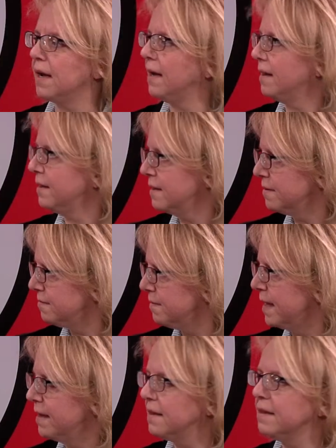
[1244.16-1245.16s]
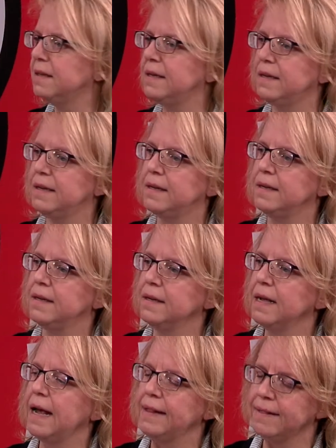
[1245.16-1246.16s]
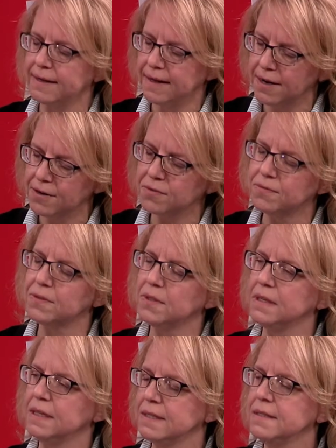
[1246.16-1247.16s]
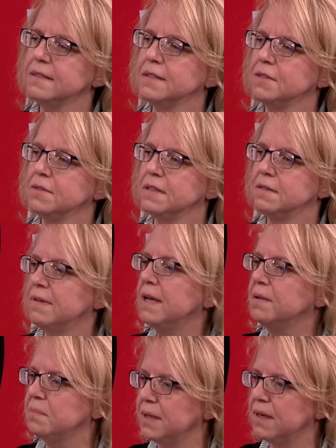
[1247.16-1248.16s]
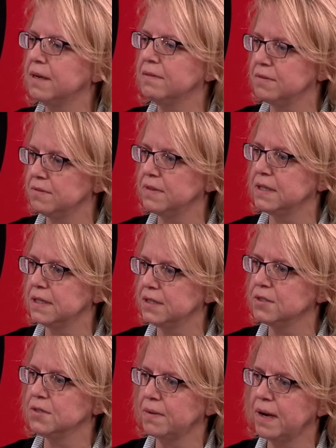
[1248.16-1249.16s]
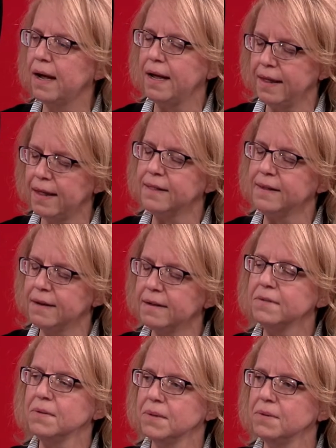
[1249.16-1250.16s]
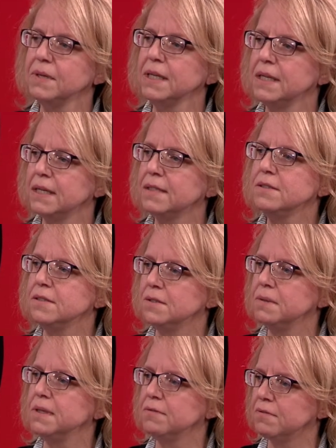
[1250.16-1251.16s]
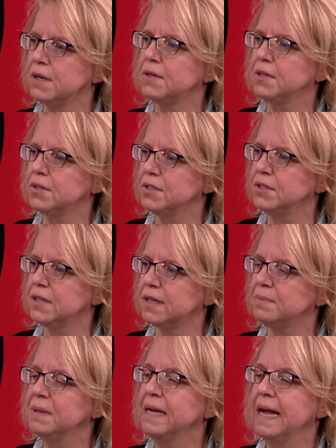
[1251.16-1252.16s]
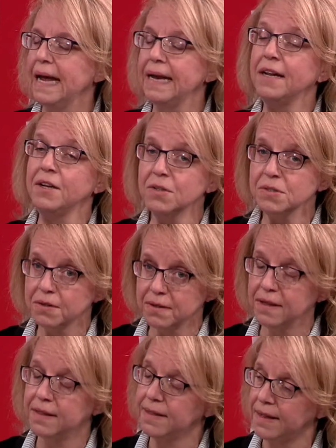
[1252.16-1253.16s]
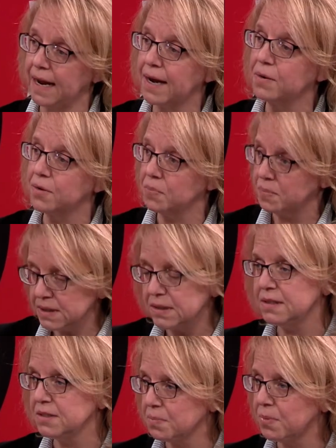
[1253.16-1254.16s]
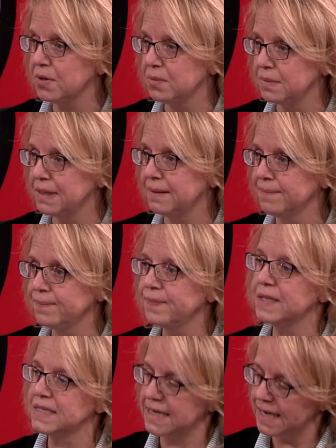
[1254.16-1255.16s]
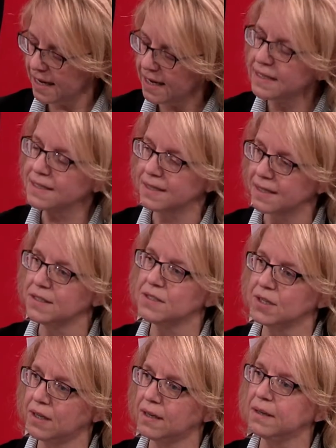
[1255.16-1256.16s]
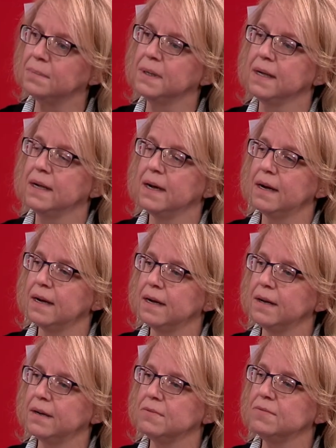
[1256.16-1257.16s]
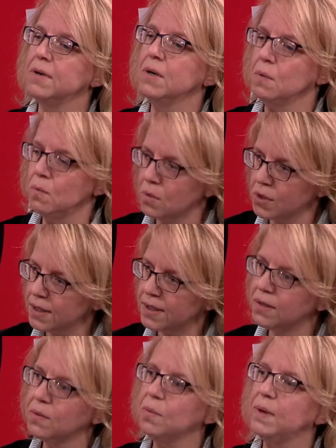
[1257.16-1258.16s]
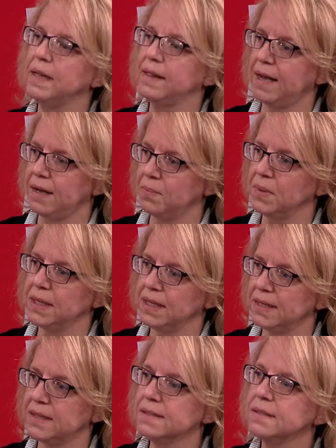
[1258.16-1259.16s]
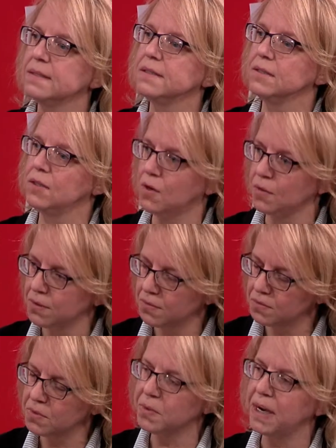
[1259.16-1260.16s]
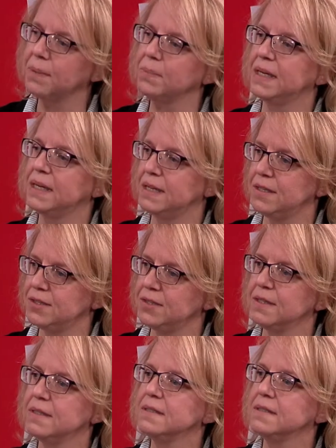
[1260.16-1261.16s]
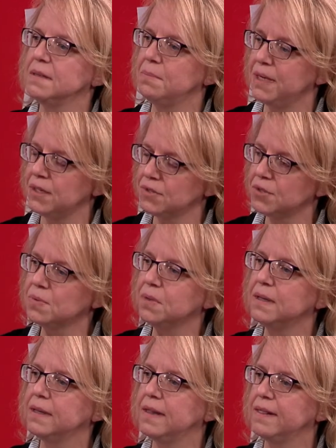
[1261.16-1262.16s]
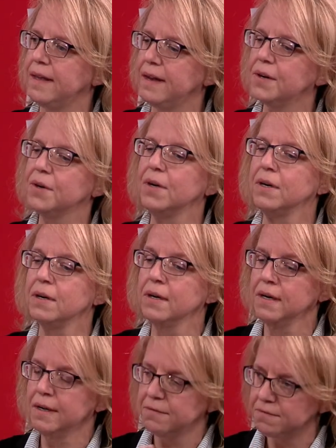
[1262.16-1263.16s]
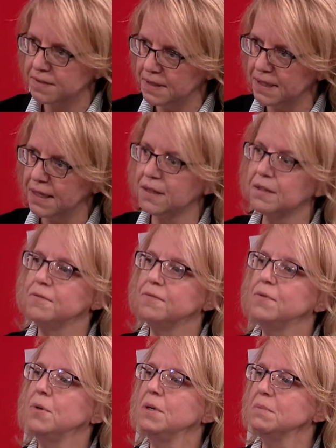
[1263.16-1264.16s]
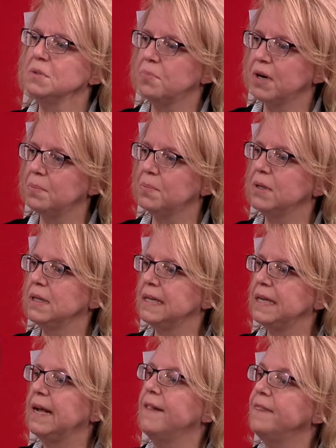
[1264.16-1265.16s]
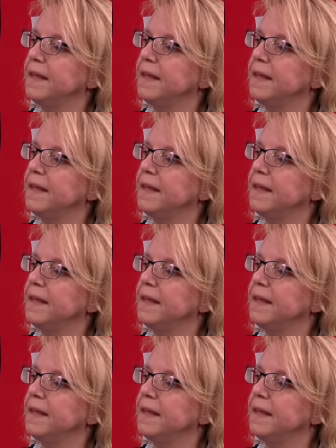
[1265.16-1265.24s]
and the and the and the careful and considerate development of the village. So I, I think everyone really is doing a very good job. And I also think that our building department does an excellent job of working with applicants to go through applications and make sure that they are filling out the forms properly, and